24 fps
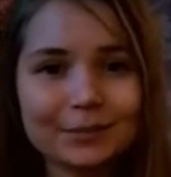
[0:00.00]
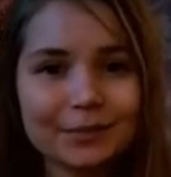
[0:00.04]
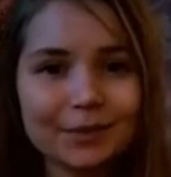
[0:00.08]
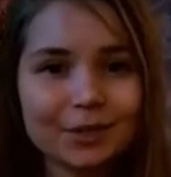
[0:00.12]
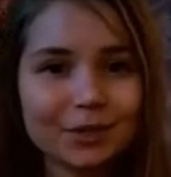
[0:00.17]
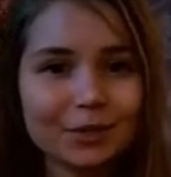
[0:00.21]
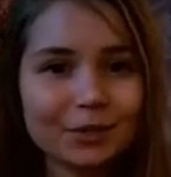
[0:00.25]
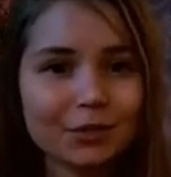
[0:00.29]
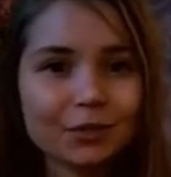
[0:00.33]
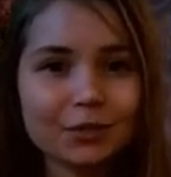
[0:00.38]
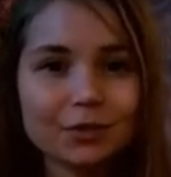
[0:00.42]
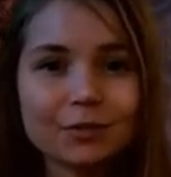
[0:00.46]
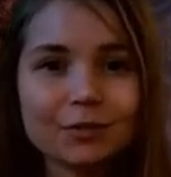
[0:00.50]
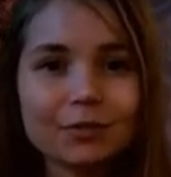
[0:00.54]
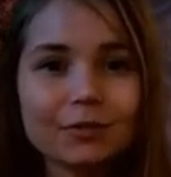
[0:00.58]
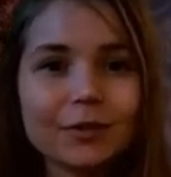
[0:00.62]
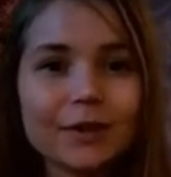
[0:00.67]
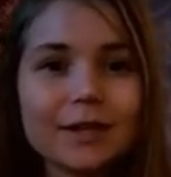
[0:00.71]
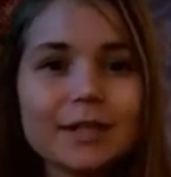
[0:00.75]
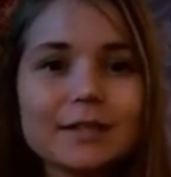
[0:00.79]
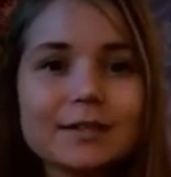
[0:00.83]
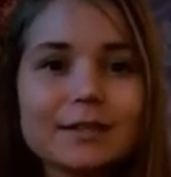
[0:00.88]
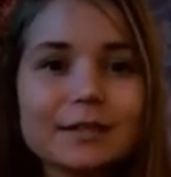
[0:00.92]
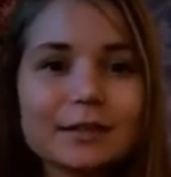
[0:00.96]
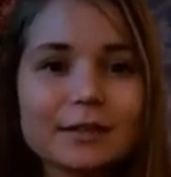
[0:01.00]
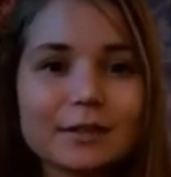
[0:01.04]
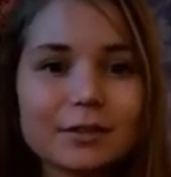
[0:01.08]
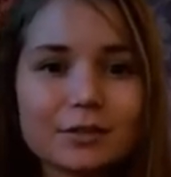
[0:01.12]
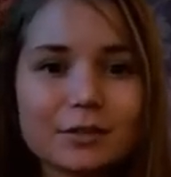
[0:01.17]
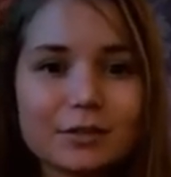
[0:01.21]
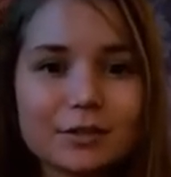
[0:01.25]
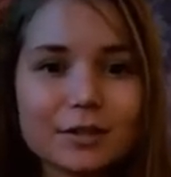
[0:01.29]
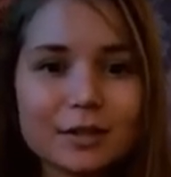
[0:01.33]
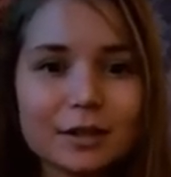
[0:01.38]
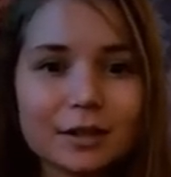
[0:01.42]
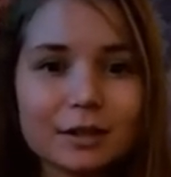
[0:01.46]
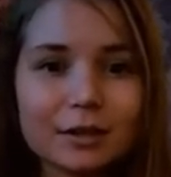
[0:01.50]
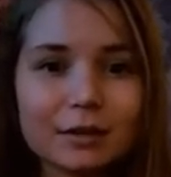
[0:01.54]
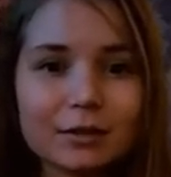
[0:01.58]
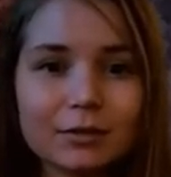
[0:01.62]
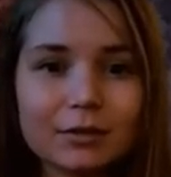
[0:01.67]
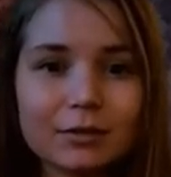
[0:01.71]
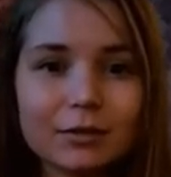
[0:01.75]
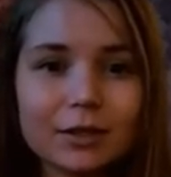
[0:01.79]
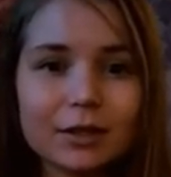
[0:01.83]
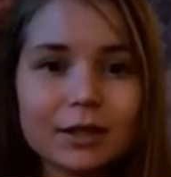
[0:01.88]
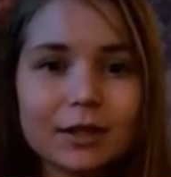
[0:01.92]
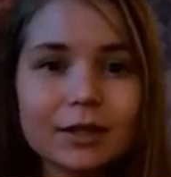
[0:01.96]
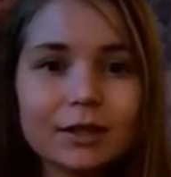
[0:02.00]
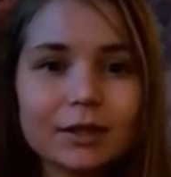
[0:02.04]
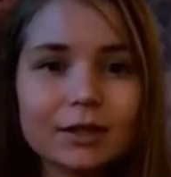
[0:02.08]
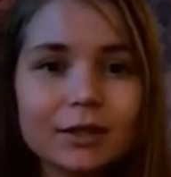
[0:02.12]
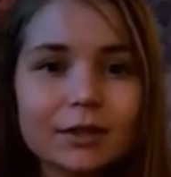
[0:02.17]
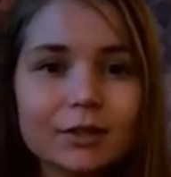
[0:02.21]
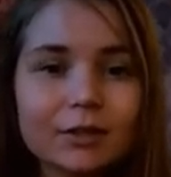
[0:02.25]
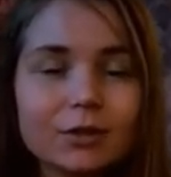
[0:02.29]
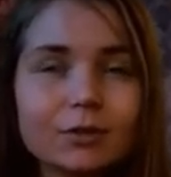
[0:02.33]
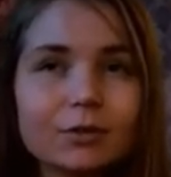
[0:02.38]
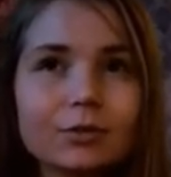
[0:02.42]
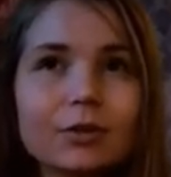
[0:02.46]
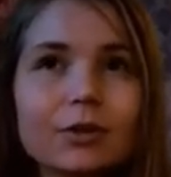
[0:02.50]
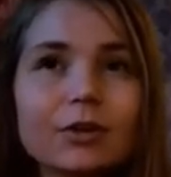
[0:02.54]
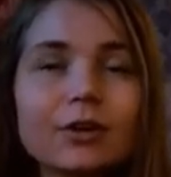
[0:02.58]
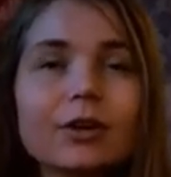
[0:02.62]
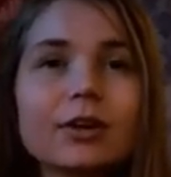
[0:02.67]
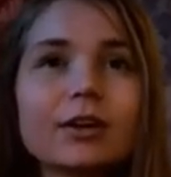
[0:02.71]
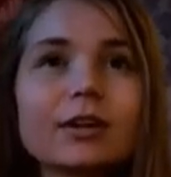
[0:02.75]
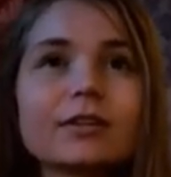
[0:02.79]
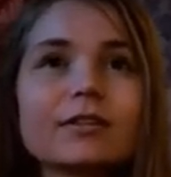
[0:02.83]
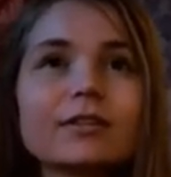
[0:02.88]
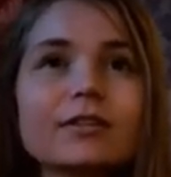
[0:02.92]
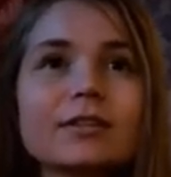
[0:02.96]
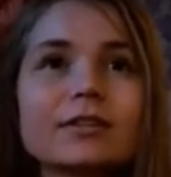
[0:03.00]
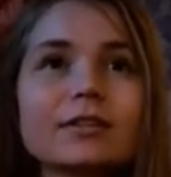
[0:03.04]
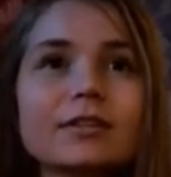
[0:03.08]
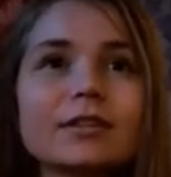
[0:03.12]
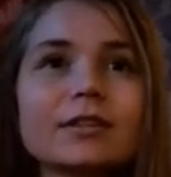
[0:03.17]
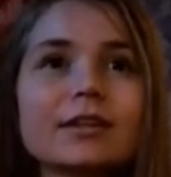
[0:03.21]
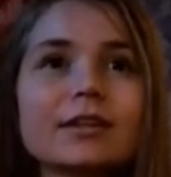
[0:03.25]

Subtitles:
You're not facing yourself. You are not